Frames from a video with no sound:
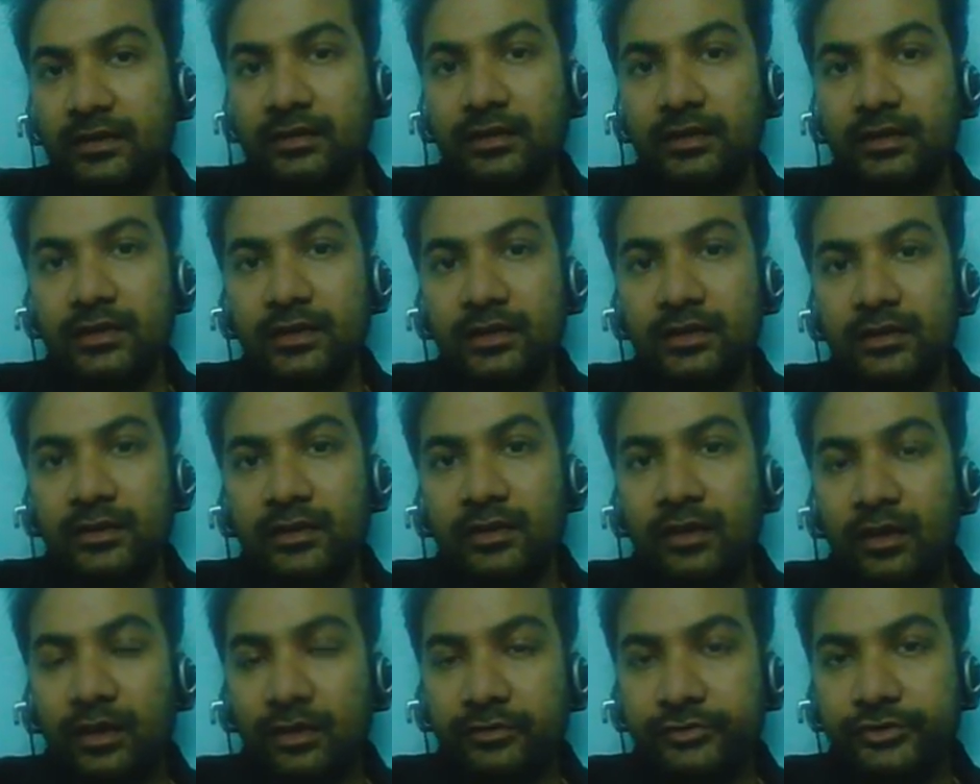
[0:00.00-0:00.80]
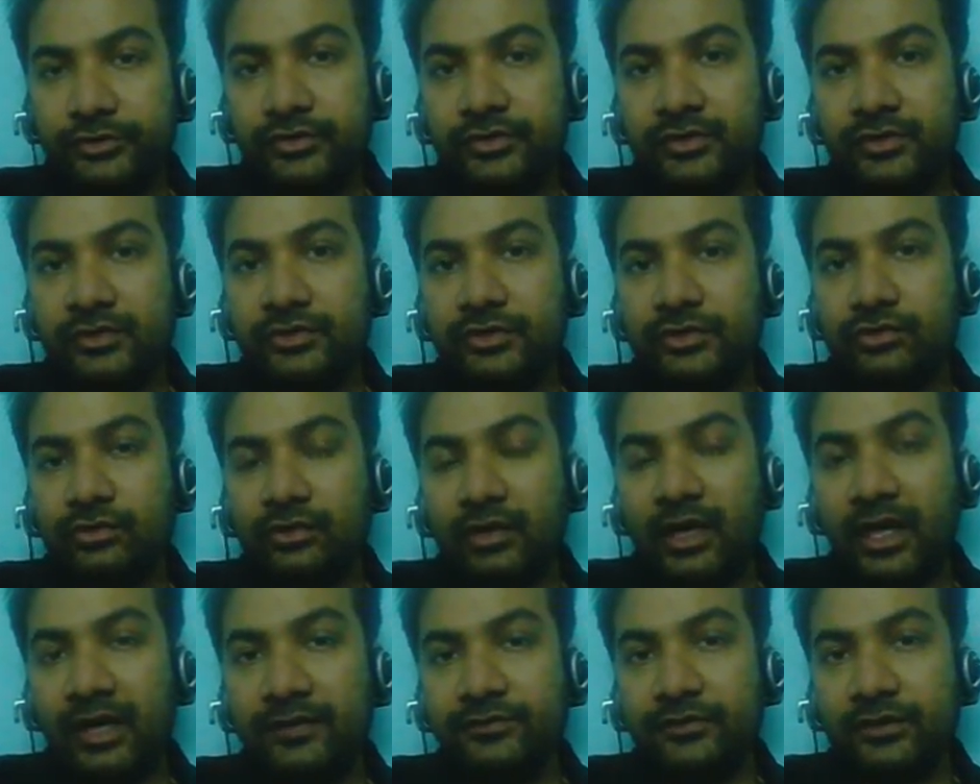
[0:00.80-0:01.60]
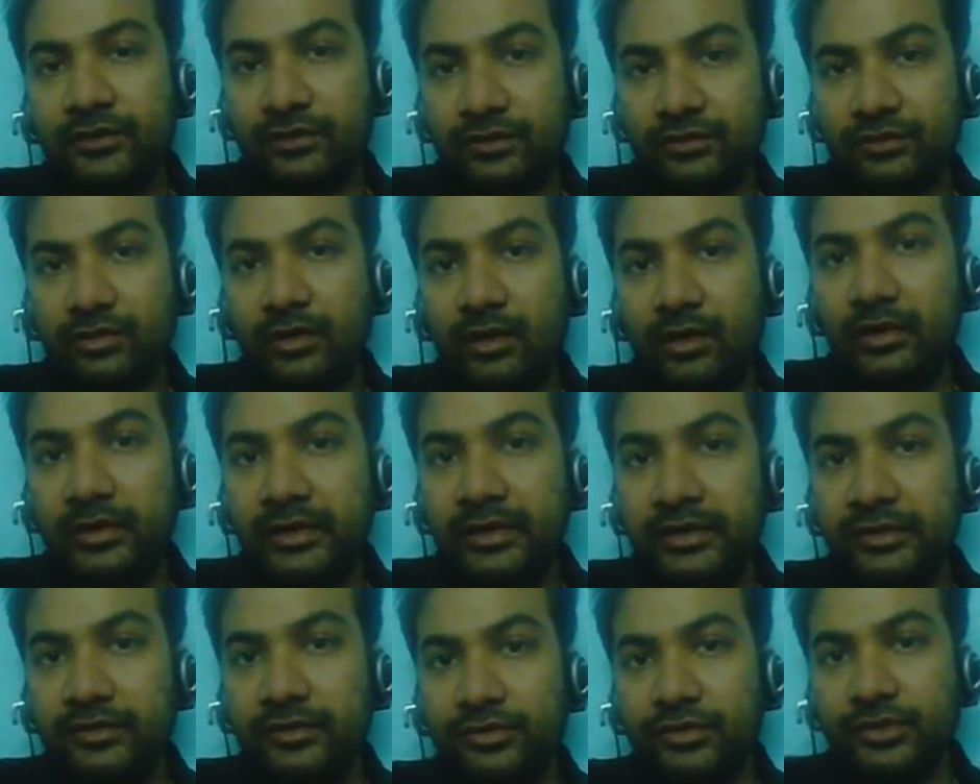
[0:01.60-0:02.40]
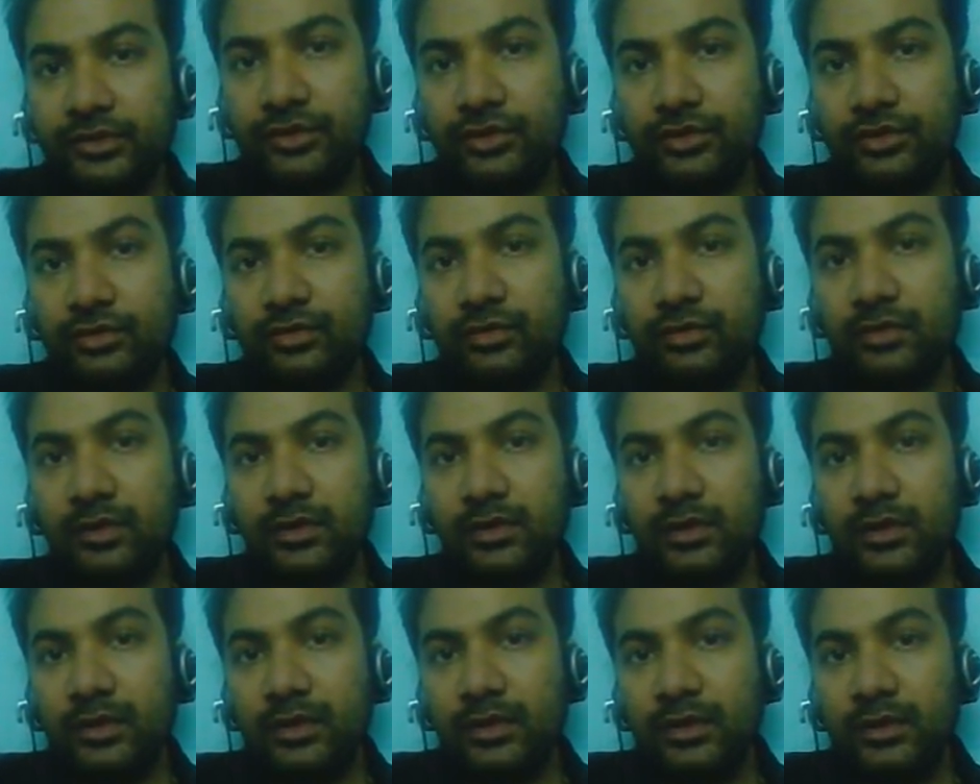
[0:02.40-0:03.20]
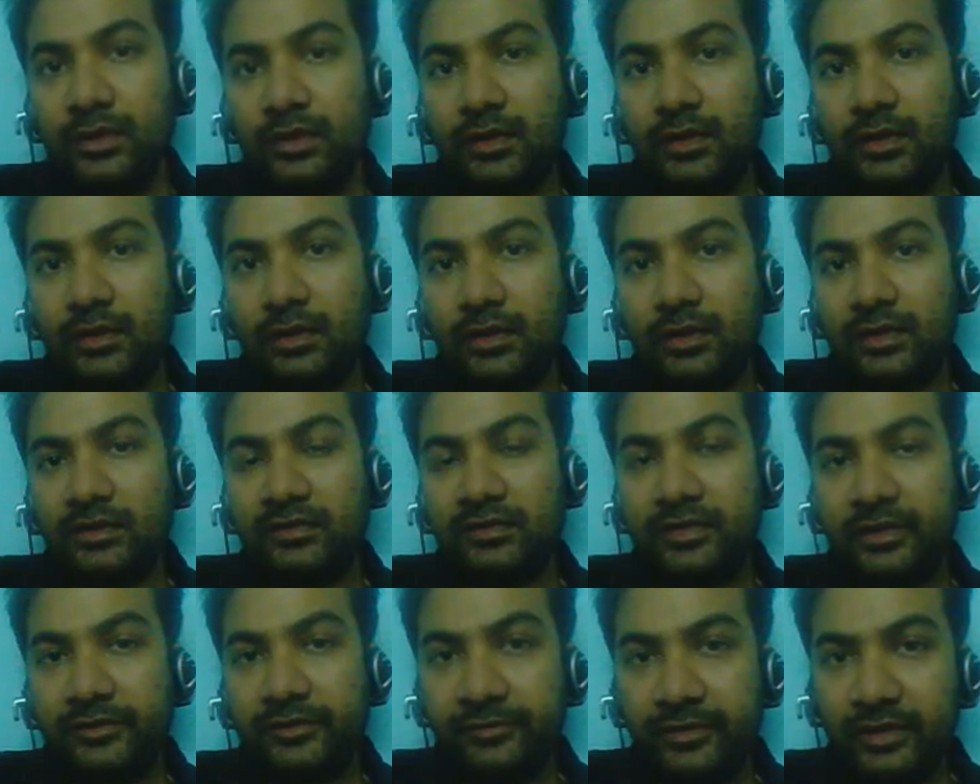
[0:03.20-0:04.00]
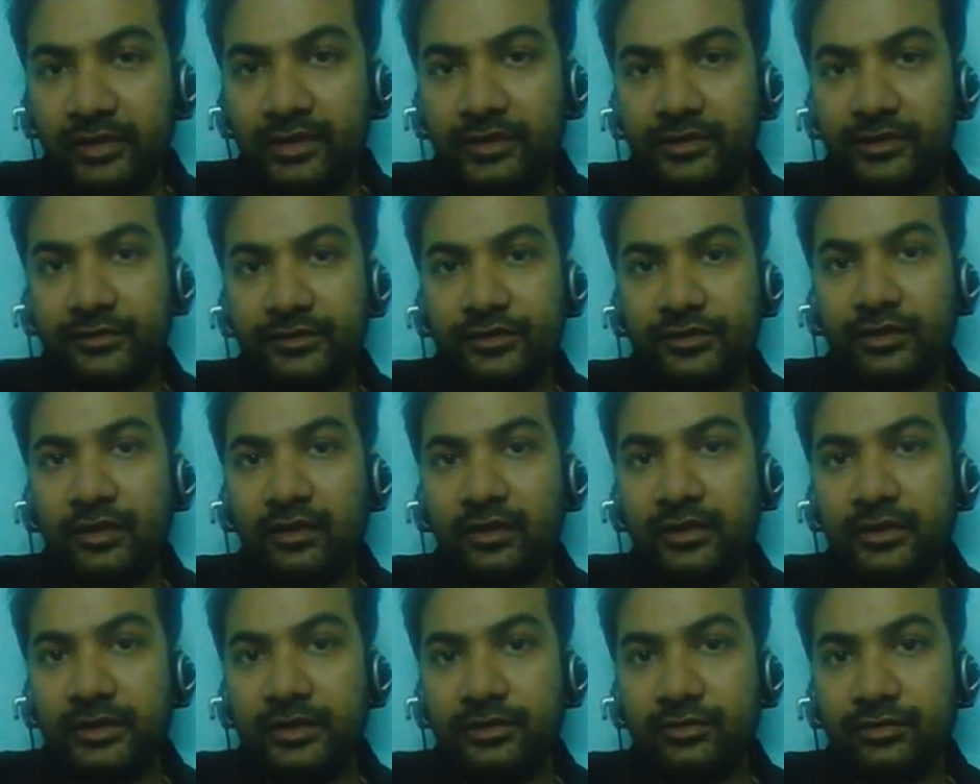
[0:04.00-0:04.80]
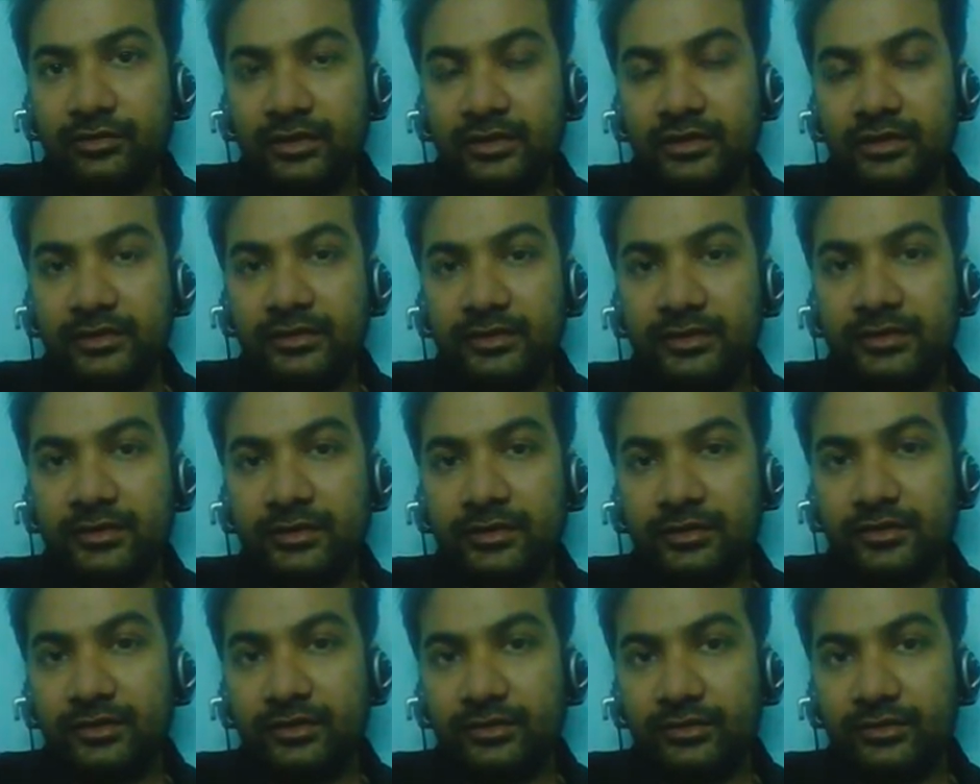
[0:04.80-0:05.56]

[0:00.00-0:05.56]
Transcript: and officers who have this authority to issue a certificate of authority to others.